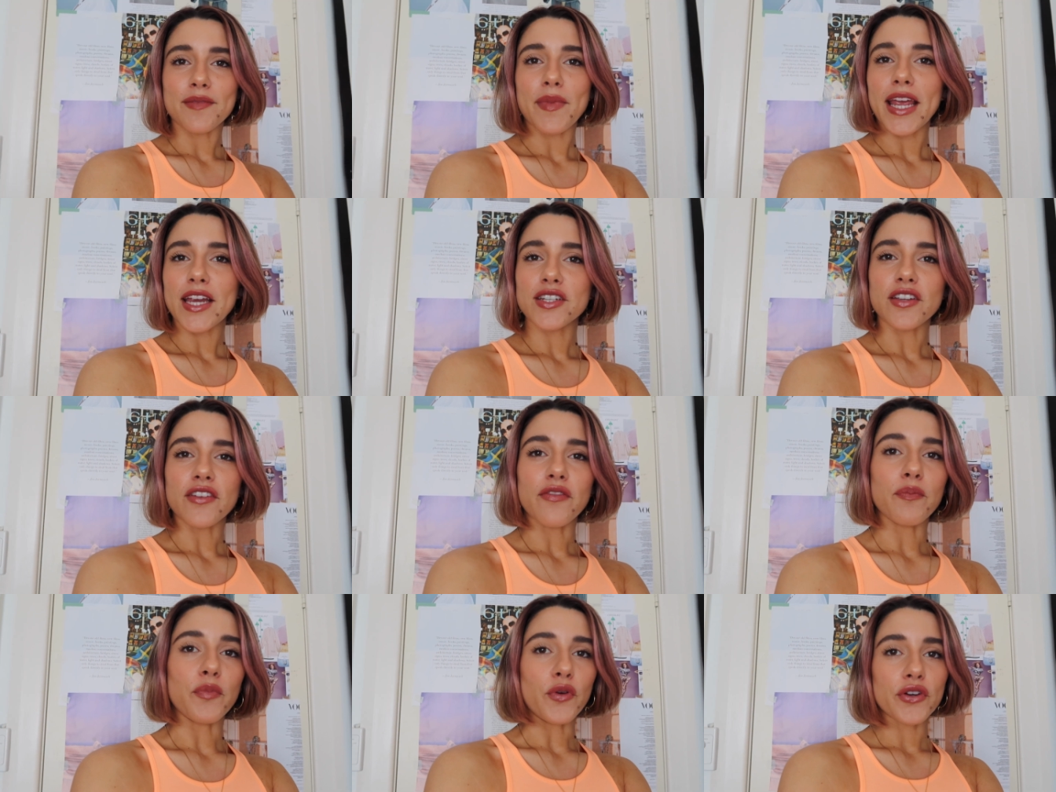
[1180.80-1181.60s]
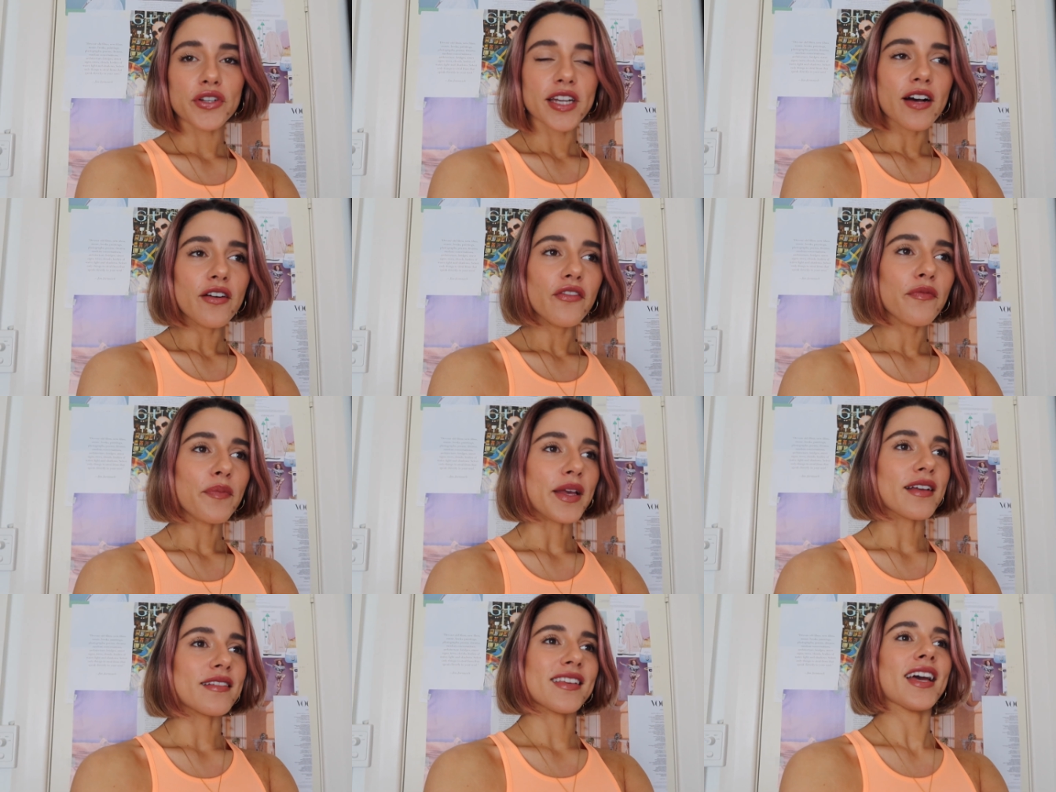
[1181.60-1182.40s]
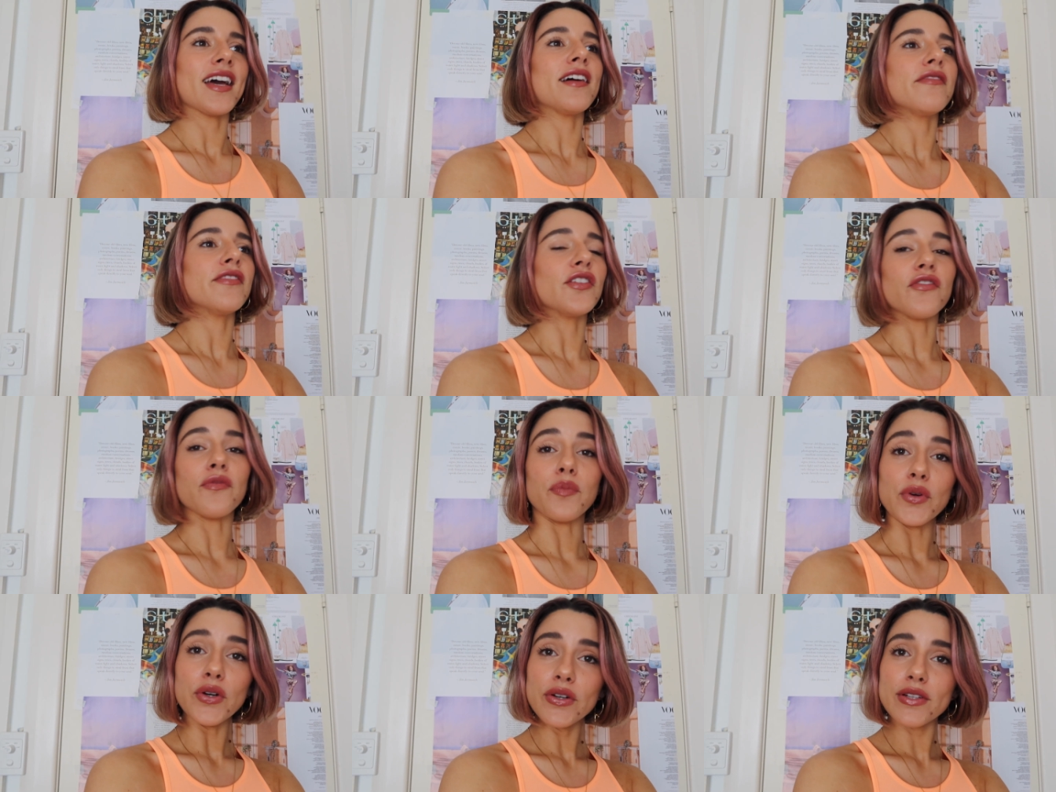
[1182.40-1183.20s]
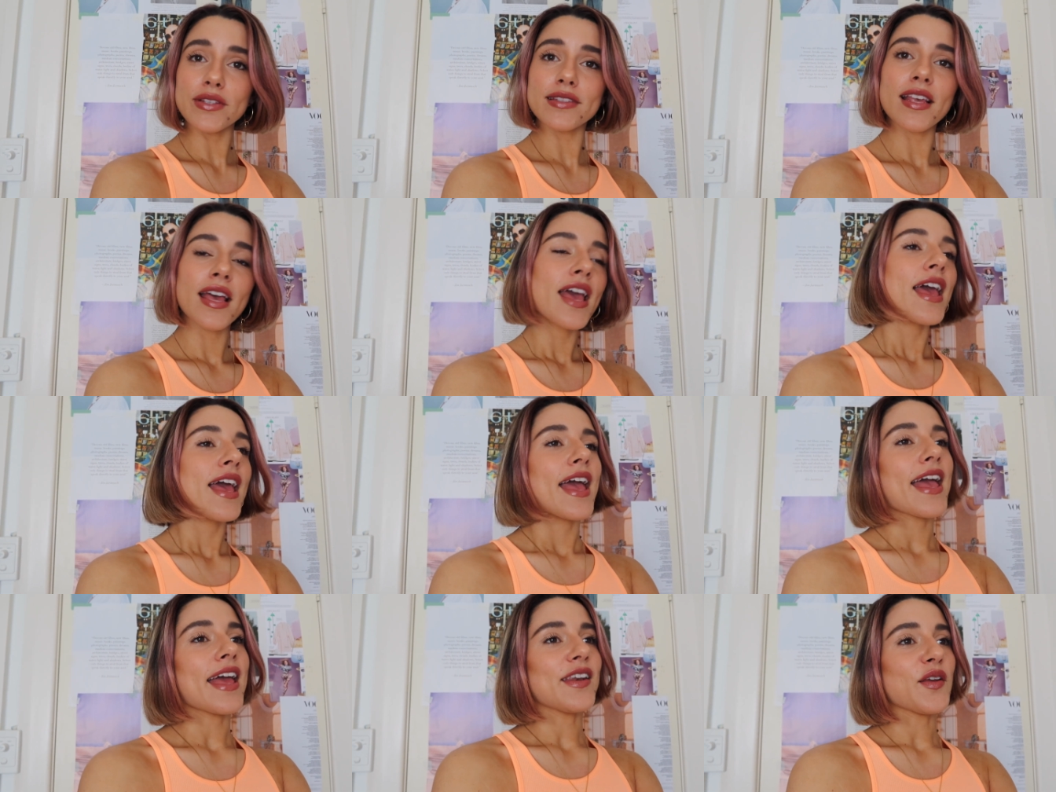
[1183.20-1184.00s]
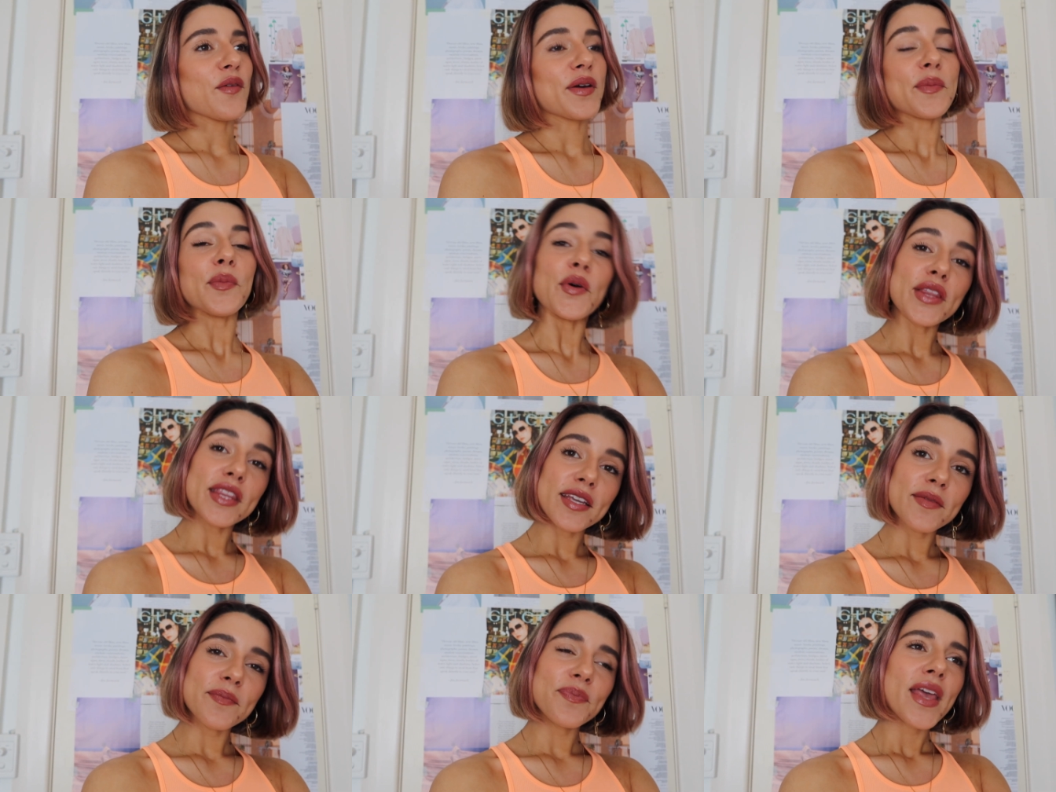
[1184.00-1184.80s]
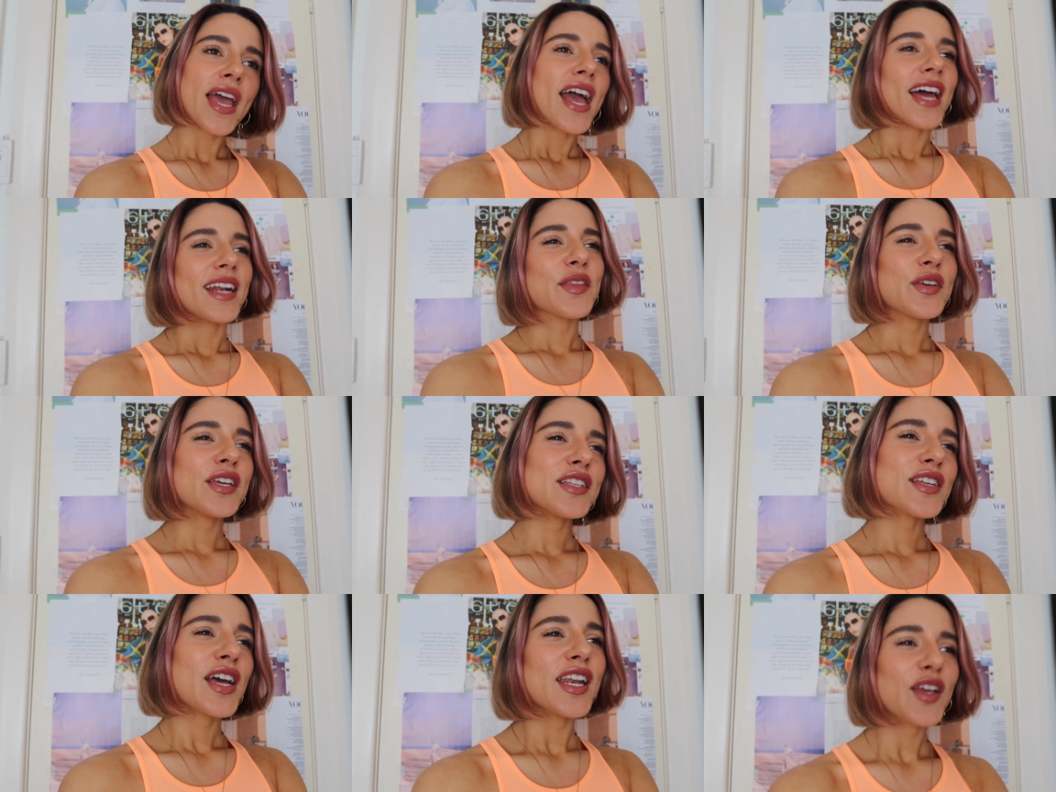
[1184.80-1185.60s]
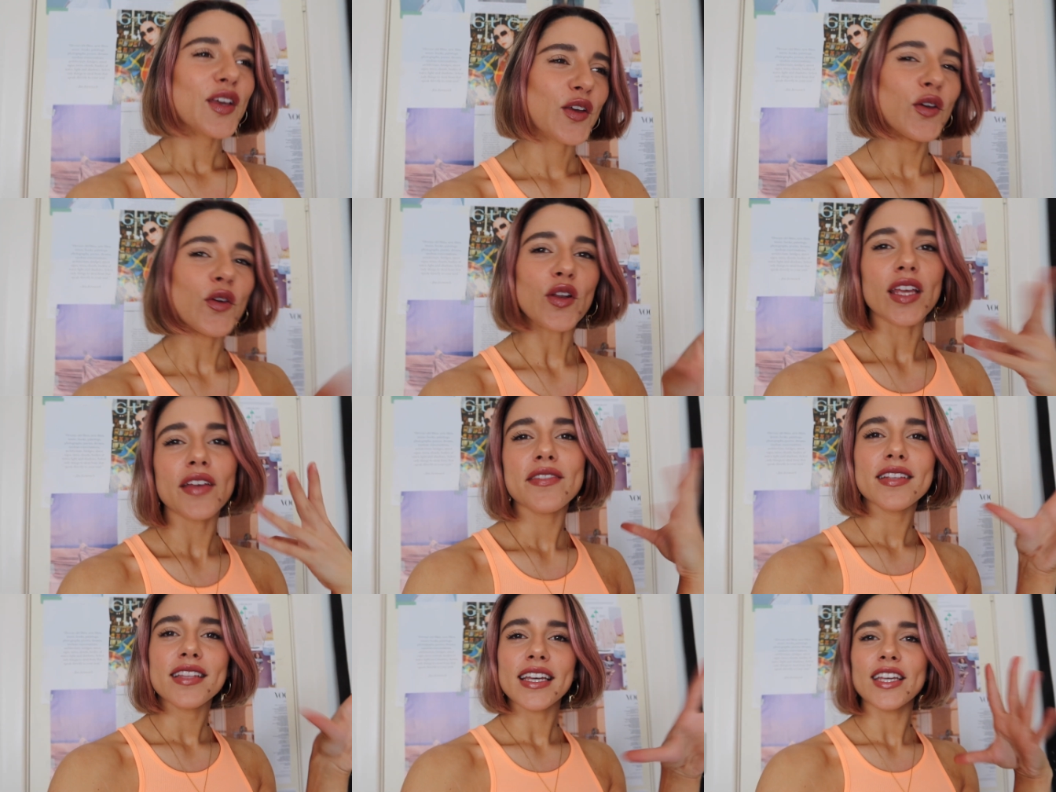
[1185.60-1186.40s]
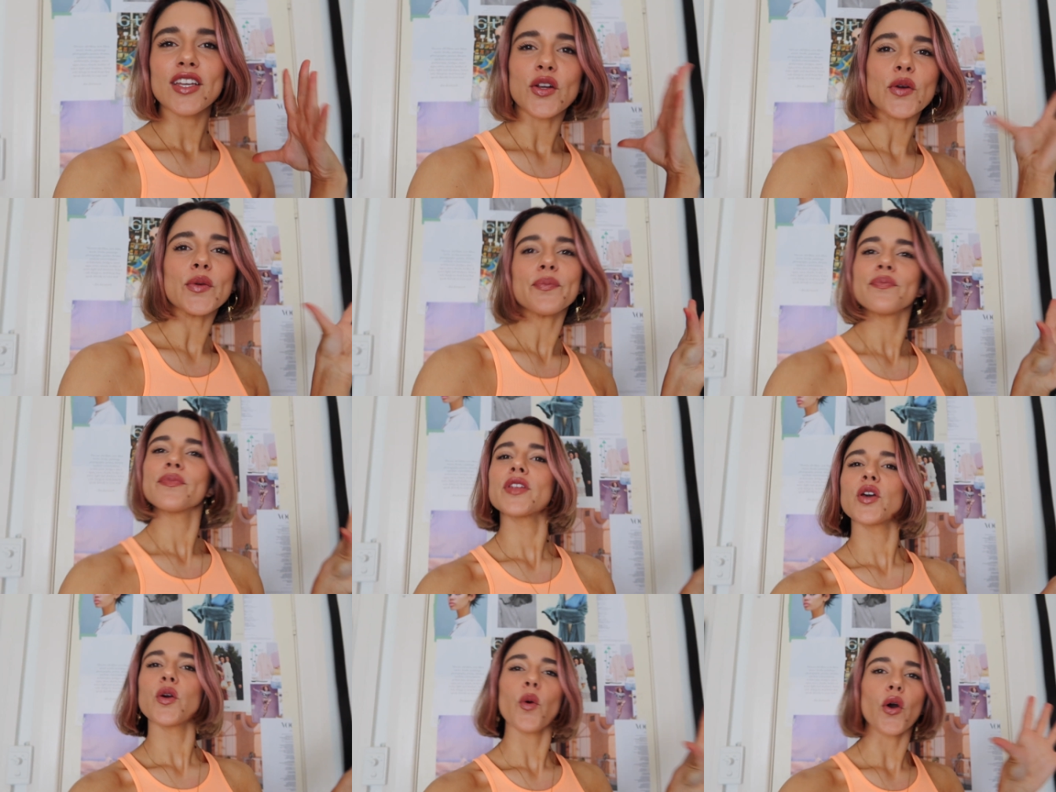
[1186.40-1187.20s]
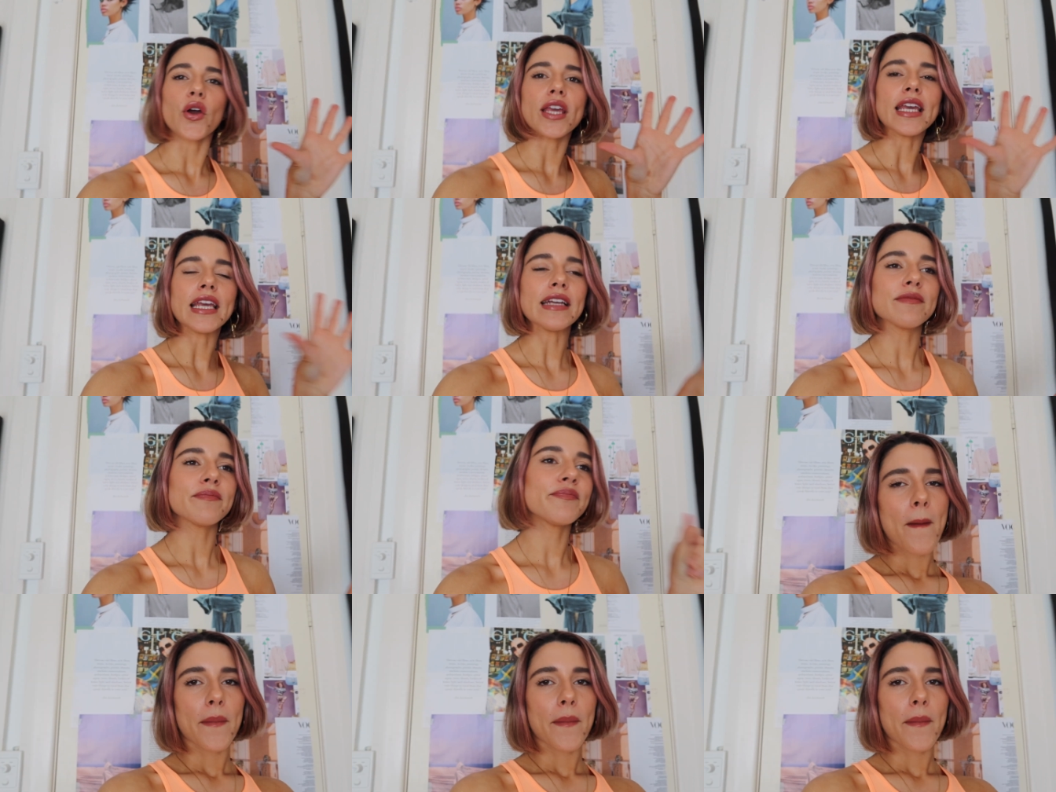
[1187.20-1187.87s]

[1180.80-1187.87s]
a makeshift bookshelf because I have a lot of books and nowhere to put them. And I think it's kind of cute. It gives it like, you know, quirky.